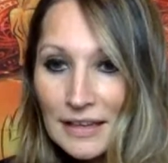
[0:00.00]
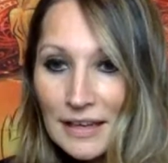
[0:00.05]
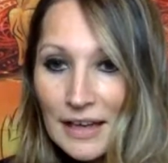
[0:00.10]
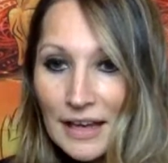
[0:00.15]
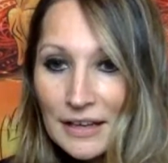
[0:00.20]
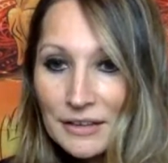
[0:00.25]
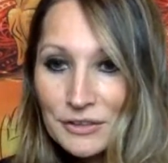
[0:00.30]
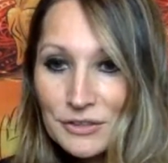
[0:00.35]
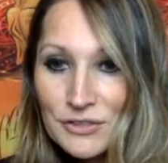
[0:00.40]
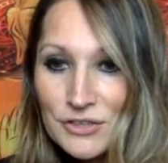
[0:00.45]

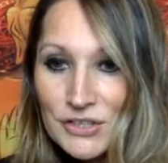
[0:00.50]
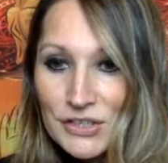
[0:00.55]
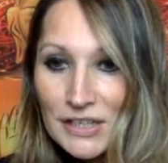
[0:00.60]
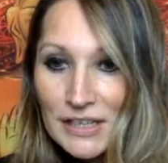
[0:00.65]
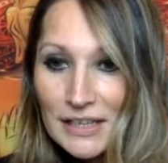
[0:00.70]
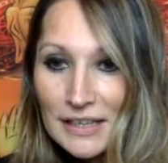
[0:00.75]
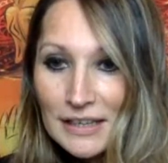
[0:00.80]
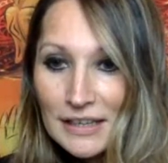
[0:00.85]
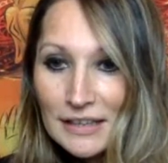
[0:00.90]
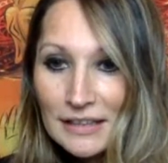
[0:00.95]

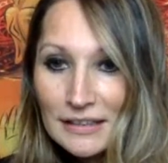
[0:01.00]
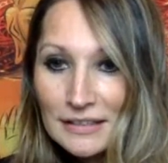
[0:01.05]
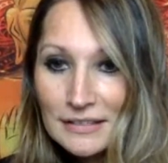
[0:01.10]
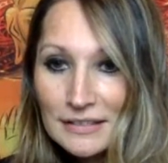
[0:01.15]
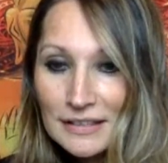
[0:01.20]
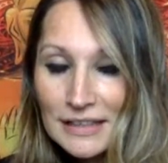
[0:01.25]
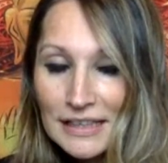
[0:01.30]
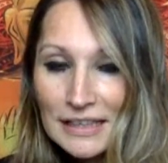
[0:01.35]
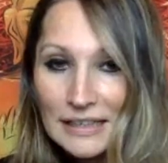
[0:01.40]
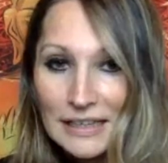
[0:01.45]
energy
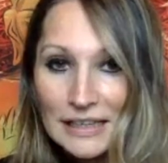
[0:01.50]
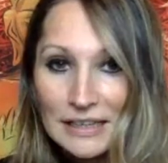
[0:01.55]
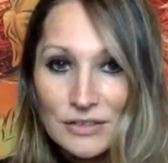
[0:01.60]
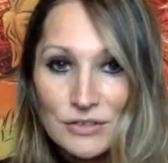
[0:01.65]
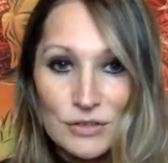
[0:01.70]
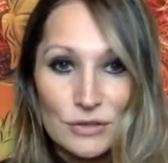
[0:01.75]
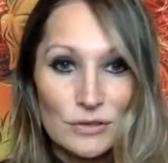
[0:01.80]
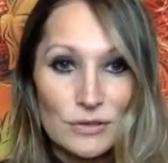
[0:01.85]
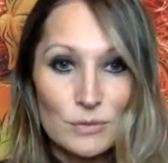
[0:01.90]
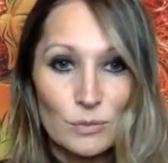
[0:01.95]
and
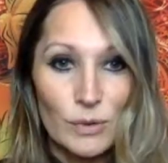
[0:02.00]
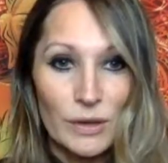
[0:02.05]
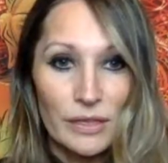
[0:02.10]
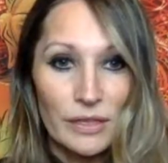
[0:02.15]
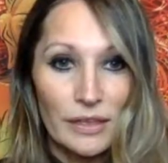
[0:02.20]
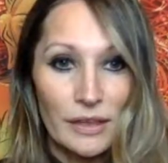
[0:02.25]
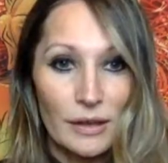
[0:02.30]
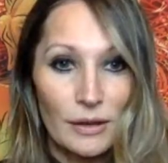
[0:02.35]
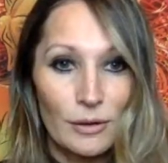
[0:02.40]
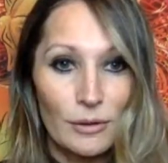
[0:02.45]
angels
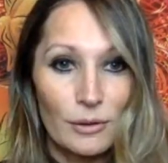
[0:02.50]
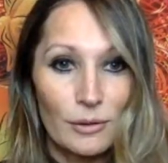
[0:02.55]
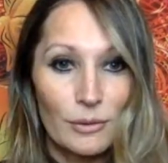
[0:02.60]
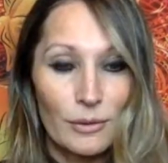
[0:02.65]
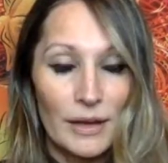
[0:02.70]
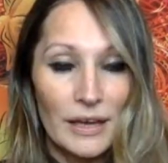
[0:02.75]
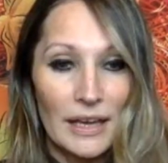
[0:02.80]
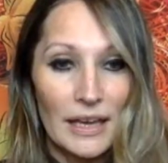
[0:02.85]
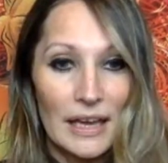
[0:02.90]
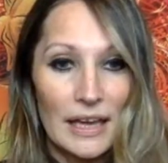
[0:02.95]
with you,
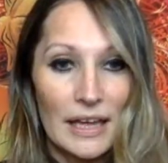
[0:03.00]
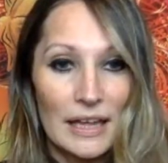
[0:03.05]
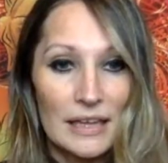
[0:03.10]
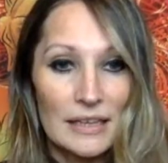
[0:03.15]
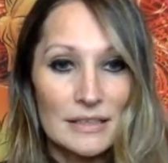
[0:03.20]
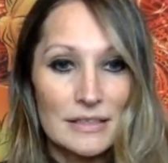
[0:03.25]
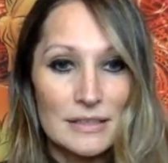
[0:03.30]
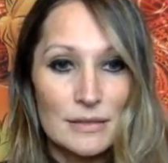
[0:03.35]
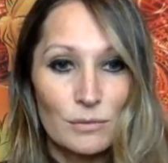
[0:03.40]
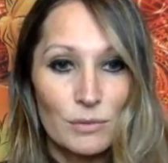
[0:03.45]

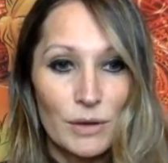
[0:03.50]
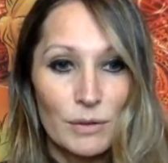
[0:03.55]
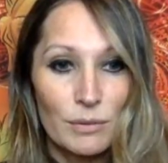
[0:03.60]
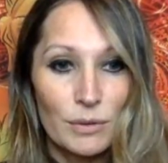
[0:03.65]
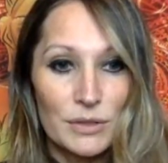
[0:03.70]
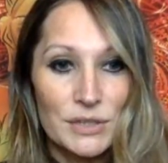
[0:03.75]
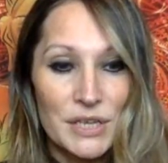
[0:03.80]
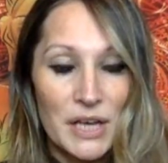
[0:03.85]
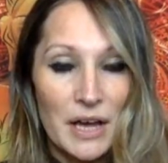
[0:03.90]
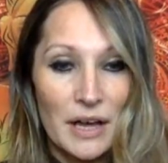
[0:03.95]
and we
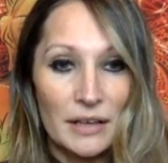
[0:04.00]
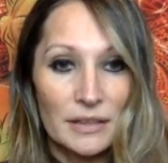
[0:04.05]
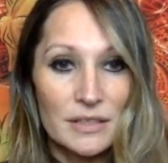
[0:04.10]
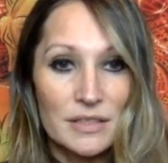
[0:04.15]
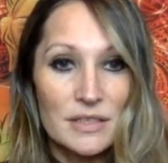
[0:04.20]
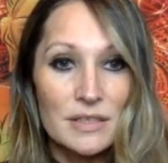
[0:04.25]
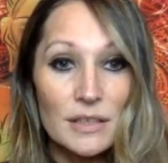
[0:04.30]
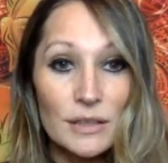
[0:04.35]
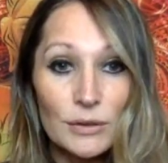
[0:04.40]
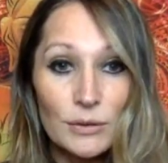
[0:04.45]
will talk
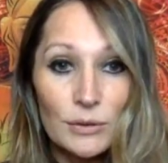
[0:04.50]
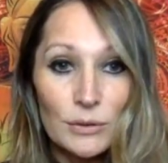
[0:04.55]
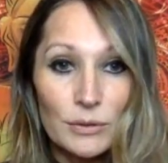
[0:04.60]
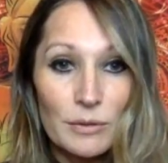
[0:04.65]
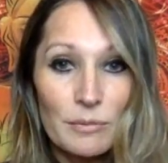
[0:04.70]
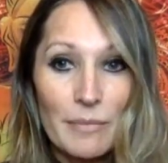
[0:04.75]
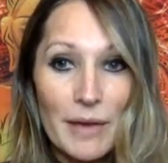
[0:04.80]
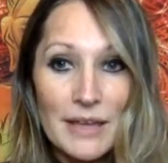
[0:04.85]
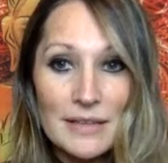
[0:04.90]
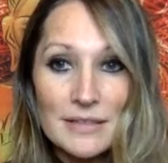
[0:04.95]

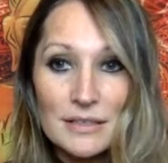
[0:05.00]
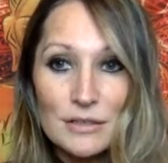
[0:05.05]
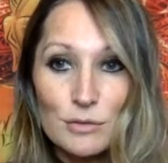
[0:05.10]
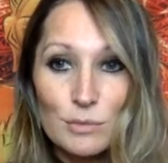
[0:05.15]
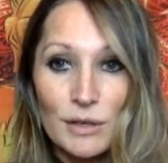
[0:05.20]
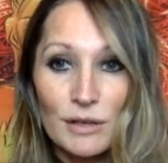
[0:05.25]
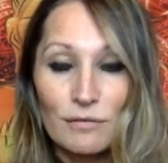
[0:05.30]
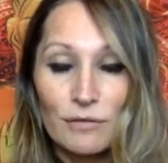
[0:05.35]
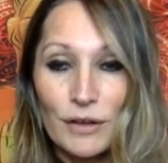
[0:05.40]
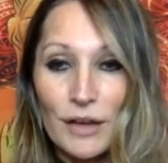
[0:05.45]
soon. Message
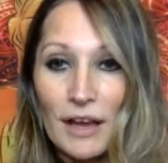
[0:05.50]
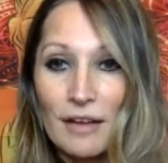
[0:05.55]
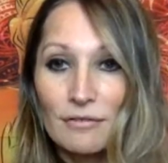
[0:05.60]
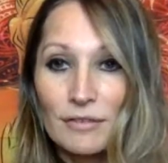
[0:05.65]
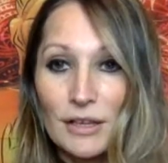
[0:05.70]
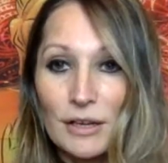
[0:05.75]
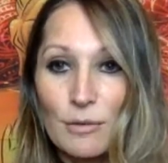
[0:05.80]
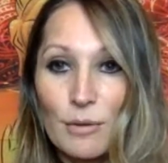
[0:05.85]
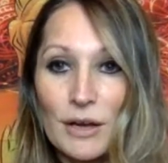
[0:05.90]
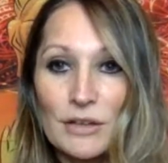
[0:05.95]
me if you have
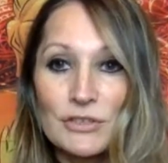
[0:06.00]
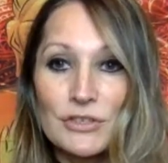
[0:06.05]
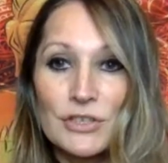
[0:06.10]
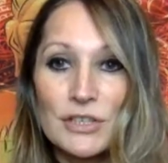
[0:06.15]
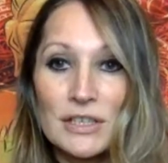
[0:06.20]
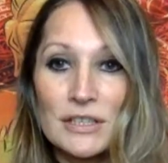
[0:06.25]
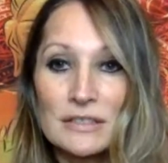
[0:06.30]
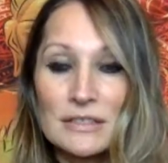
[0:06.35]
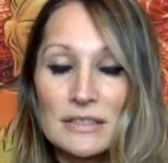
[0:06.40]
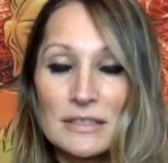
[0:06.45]
any
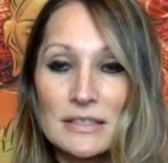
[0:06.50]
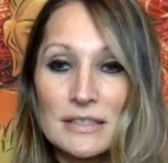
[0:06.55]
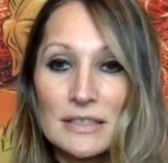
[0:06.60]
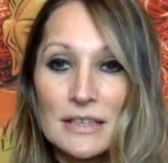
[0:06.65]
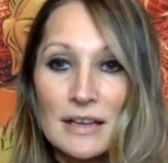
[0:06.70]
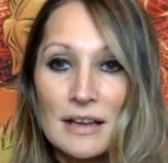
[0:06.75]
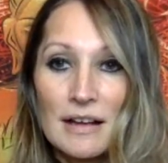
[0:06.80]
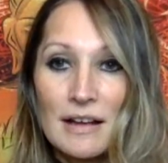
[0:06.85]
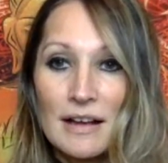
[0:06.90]
questions.